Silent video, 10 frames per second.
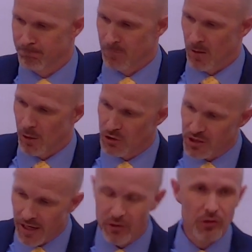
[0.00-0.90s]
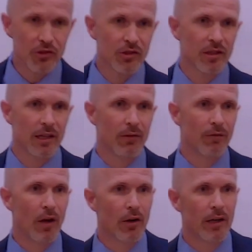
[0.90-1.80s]
And our standards give a
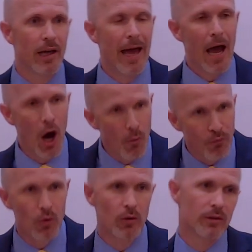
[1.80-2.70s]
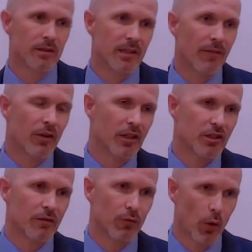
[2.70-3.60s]
very helpful
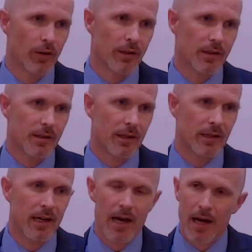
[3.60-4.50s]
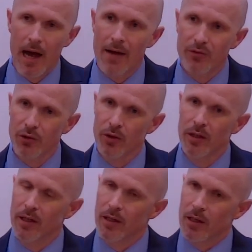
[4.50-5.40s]
definition for this that after
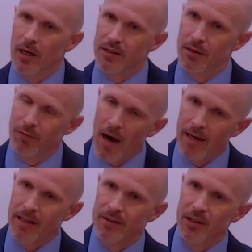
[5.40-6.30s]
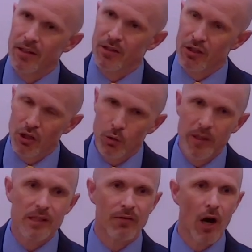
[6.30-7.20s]
uh, defining the, the
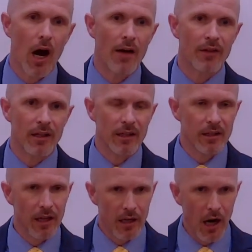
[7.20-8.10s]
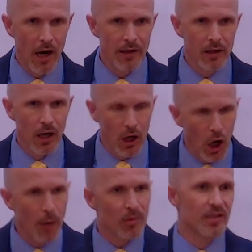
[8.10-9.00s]
decrees of God, that, that God
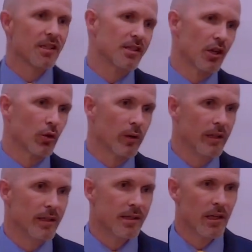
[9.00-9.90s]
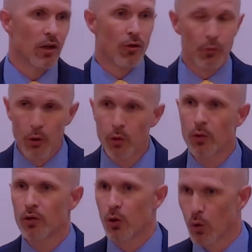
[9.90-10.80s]
accomplishes decrees
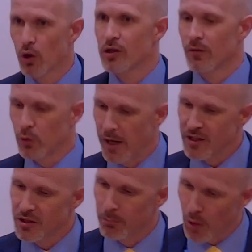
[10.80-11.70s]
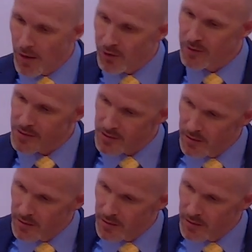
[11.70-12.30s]
through the works of creation and providence,